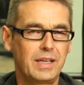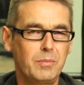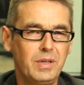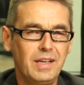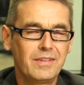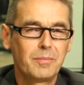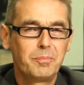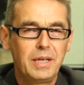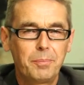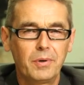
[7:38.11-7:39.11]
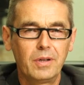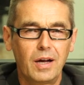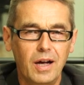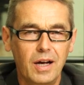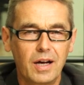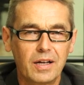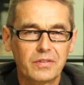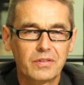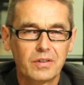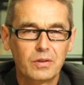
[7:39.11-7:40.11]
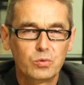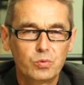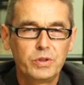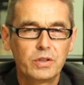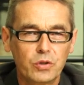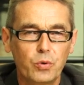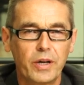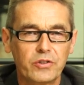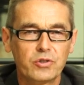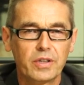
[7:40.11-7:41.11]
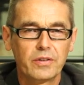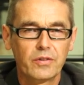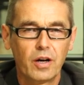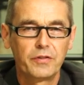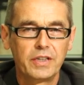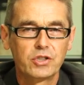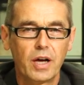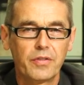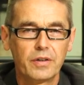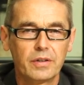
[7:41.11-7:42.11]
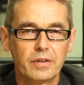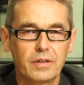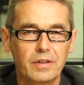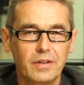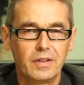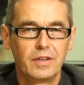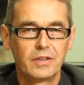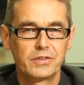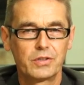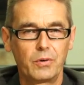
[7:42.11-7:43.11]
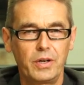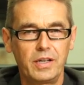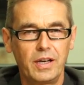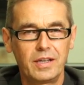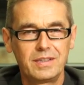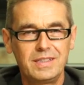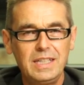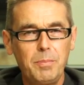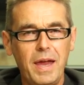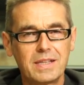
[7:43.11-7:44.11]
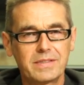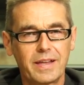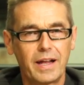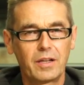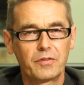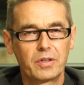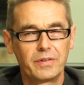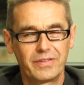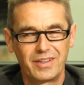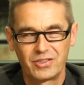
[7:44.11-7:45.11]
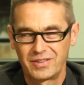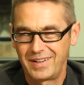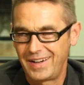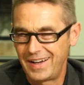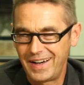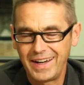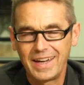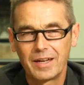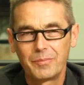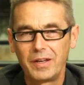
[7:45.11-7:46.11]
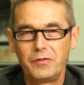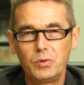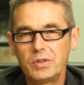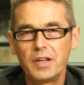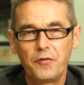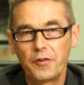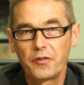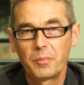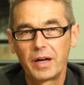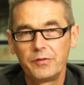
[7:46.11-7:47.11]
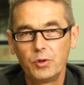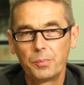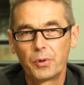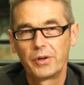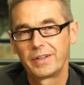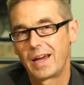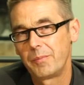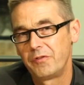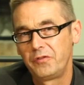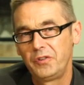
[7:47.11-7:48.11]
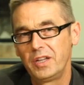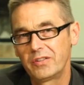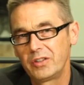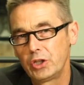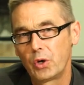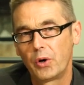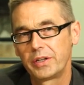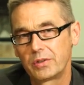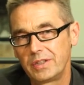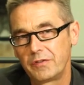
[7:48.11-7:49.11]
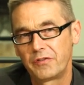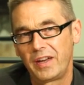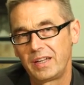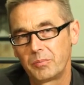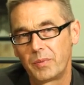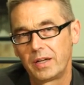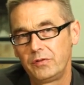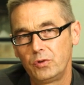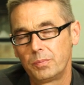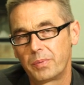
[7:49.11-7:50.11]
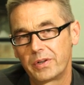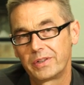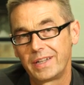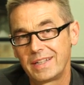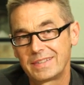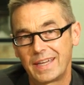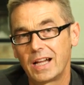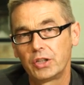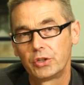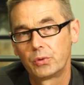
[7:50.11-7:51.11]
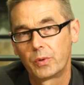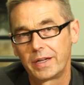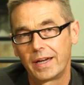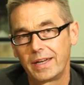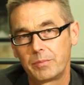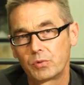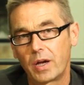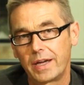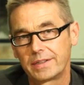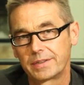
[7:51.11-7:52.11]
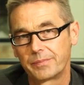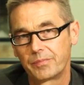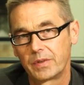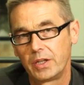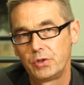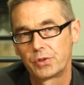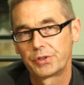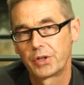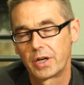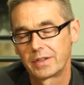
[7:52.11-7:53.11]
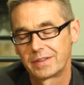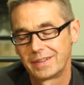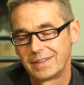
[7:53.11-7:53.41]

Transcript: It means people ask real questions of each other. So in a debate style of conversation, I am, if you differ from my viewpoint, I'm fiercely going to defend my viewpoint and tell you why I am right and you are not.